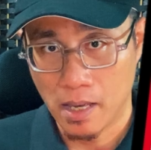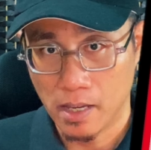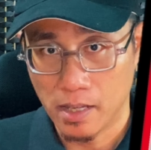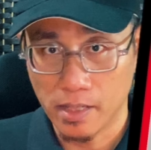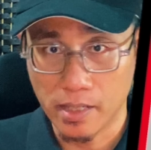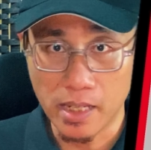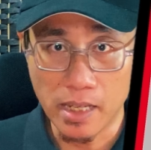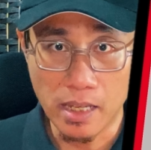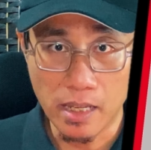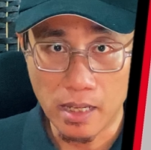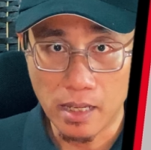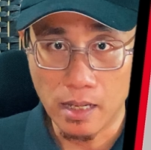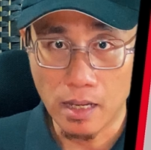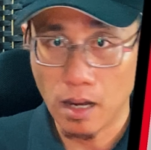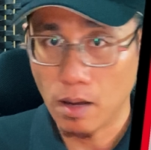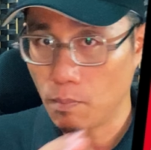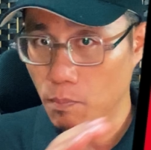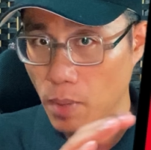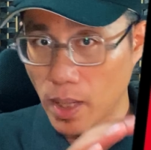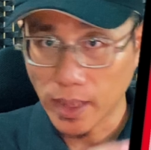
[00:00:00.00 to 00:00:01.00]
The
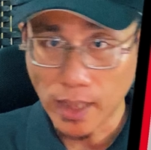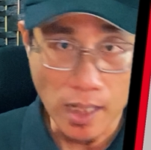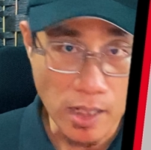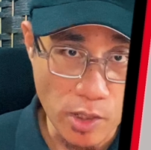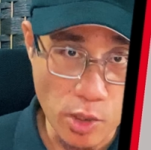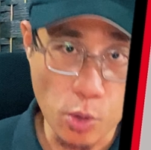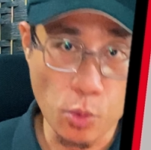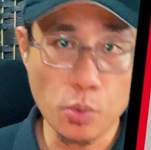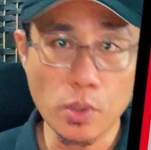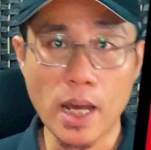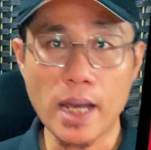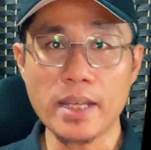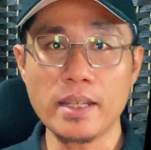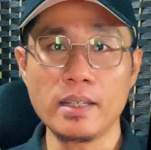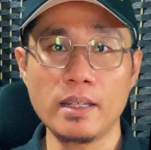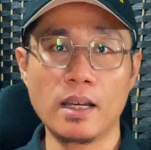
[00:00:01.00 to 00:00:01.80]
Batang Serunai